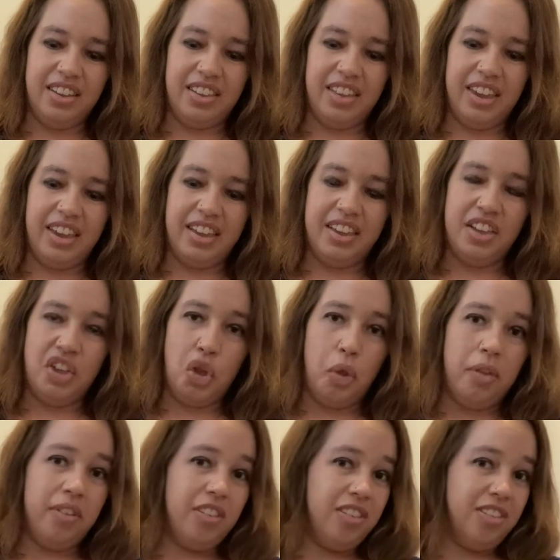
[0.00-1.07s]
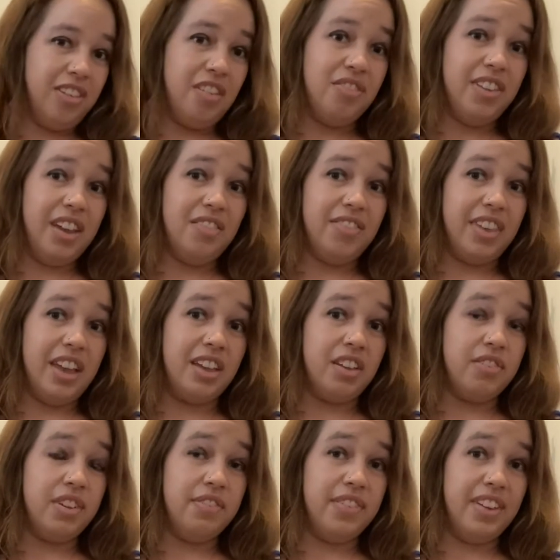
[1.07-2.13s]
Like, sometimes, like,
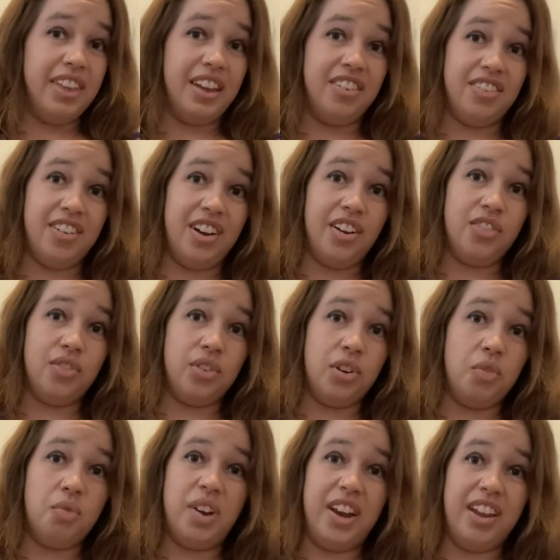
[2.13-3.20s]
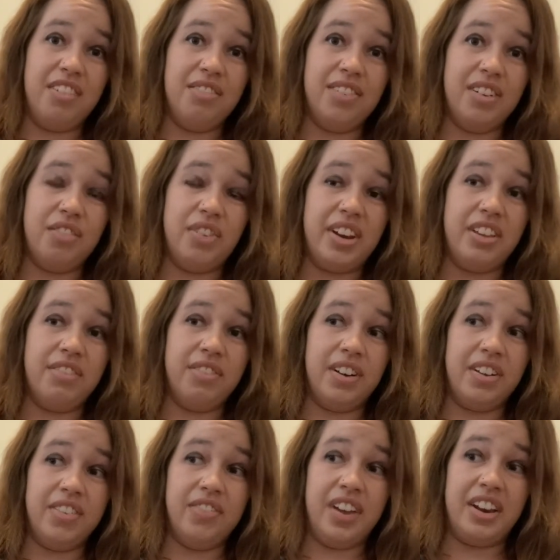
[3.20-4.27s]
if you feel like shocked or whatever when you
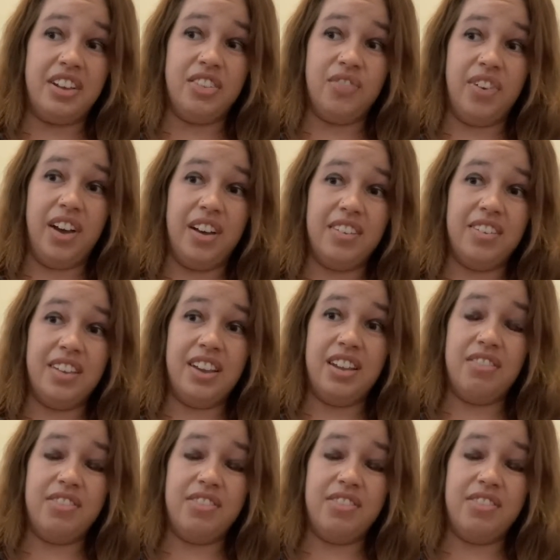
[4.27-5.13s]
first find it's positive,